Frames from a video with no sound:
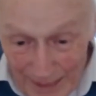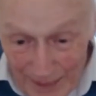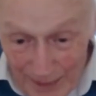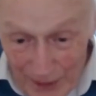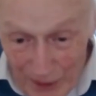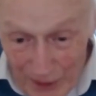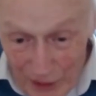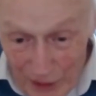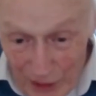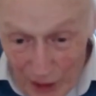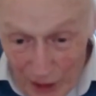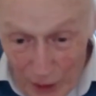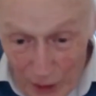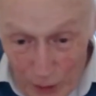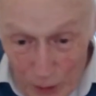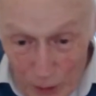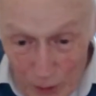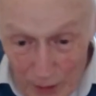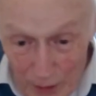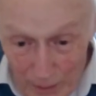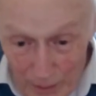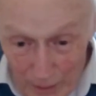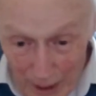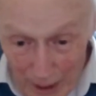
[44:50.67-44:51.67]

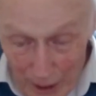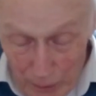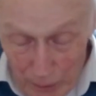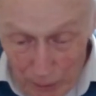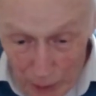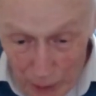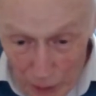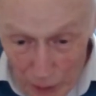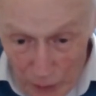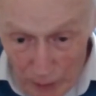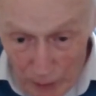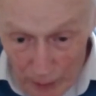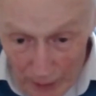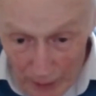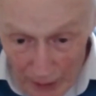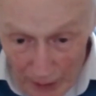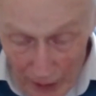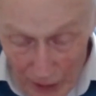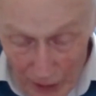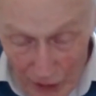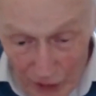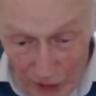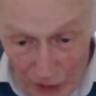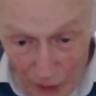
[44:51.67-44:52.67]
So my
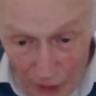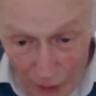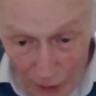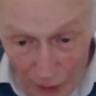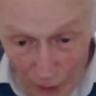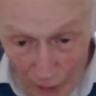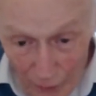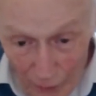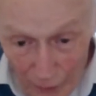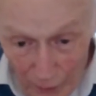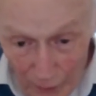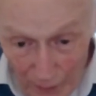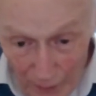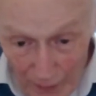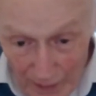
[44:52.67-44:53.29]
prospects of